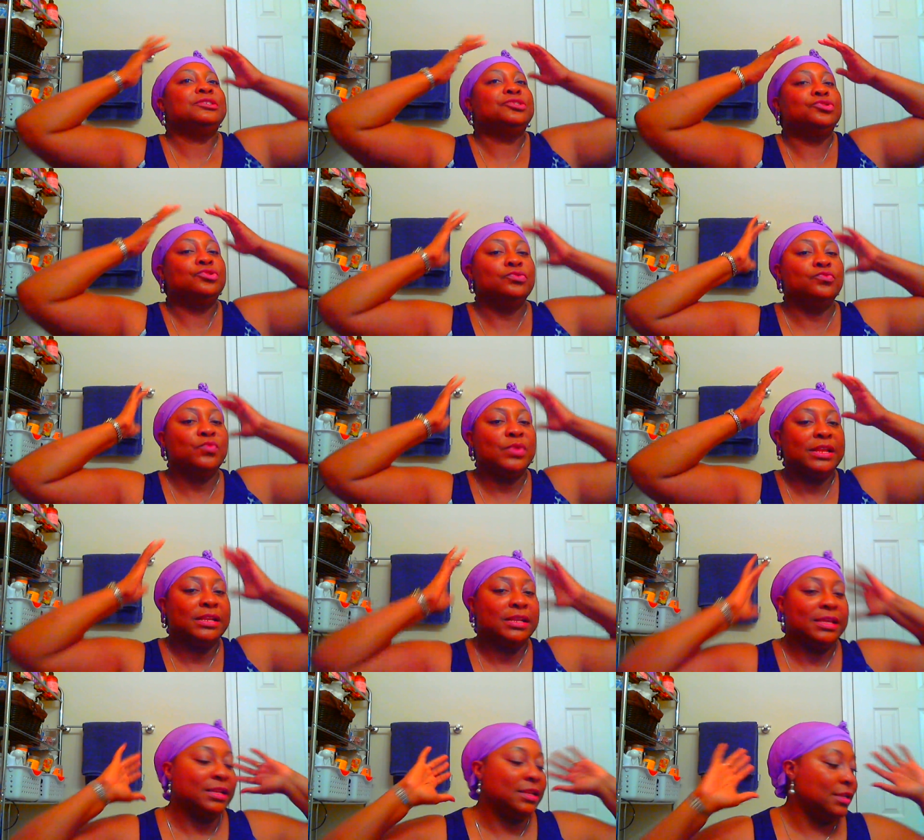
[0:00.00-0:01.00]
a certain way to
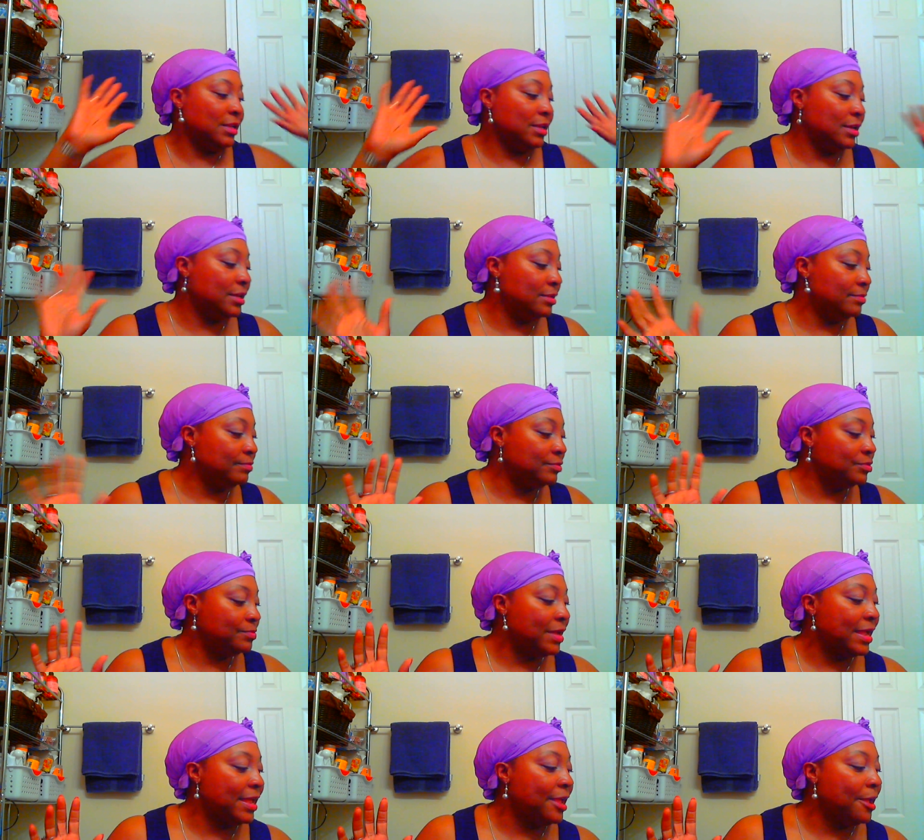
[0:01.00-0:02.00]
get it in to
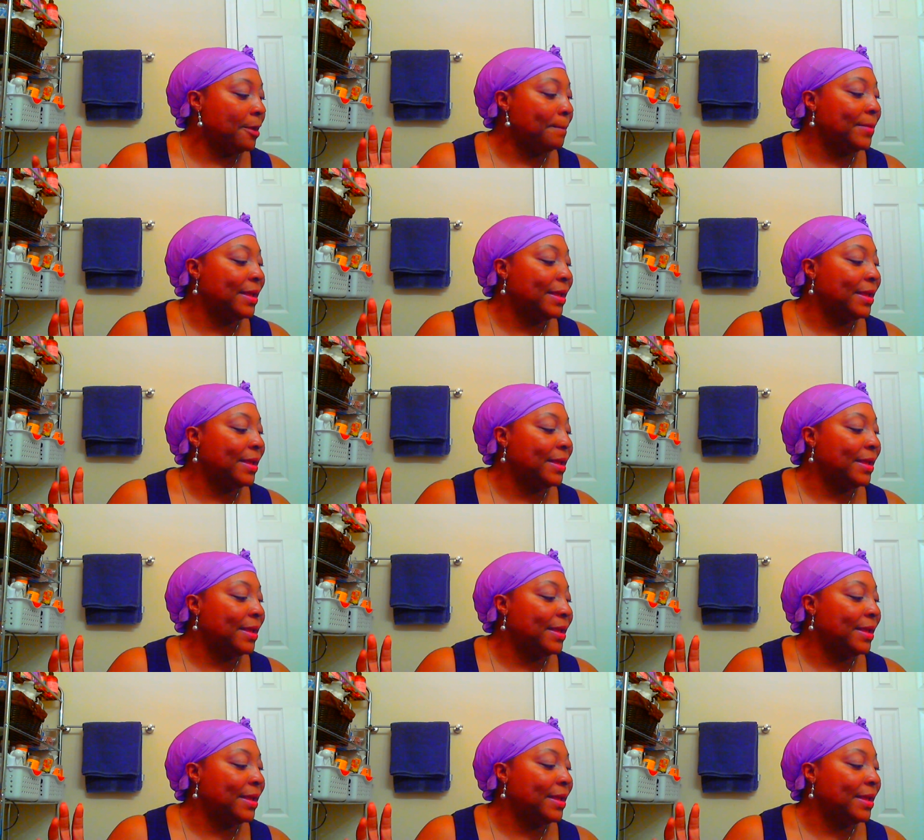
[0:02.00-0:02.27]
my hair.